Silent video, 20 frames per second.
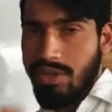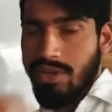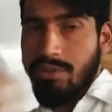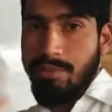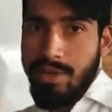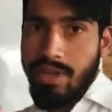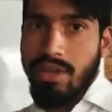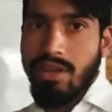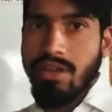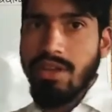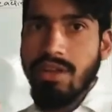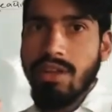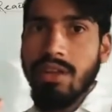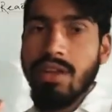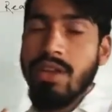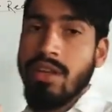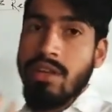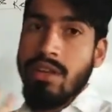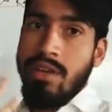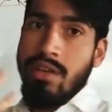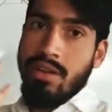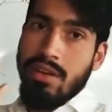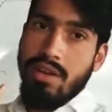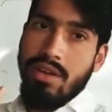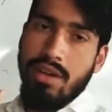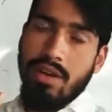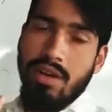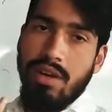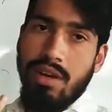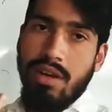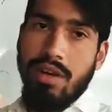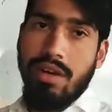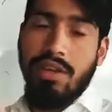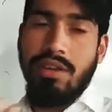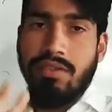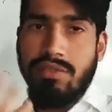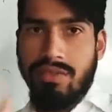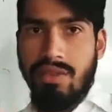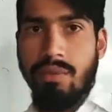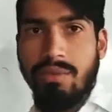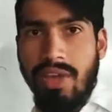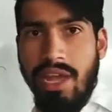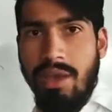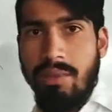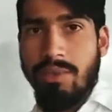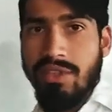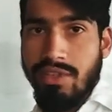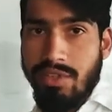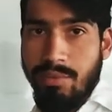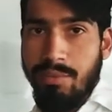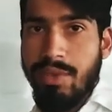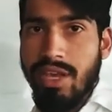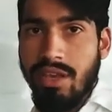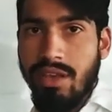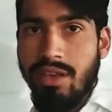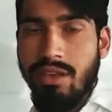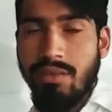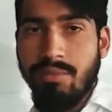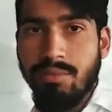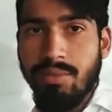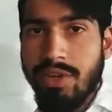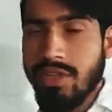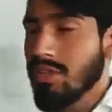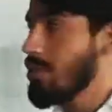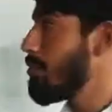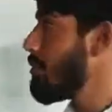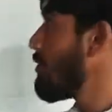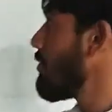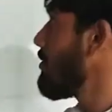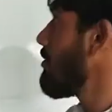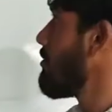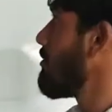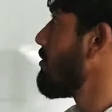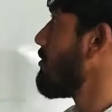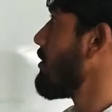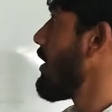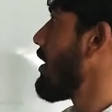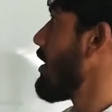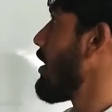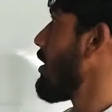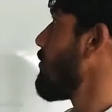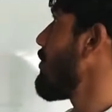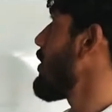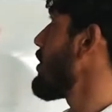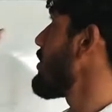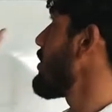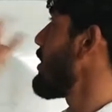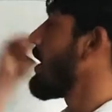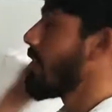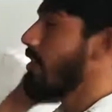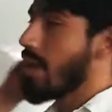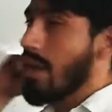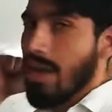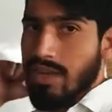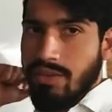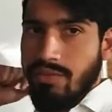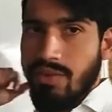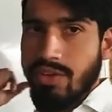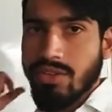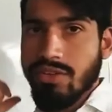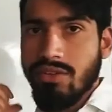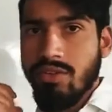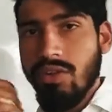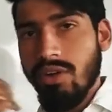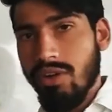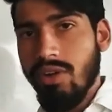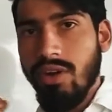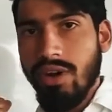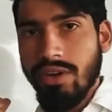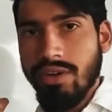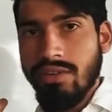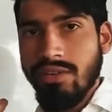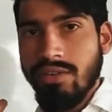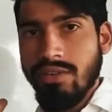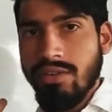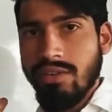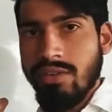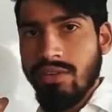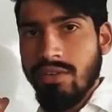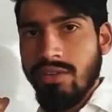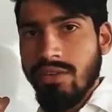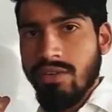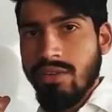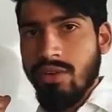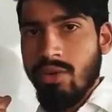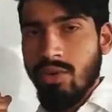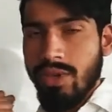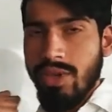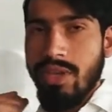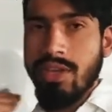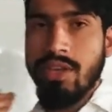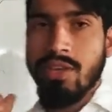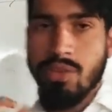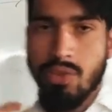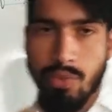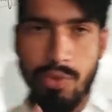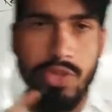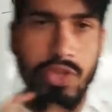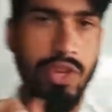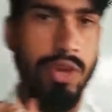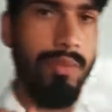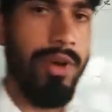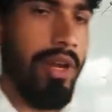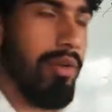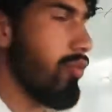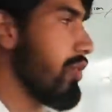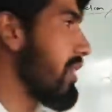it may in sometimes it may possible the reinfection and reactivation or not. Okay, so first of all,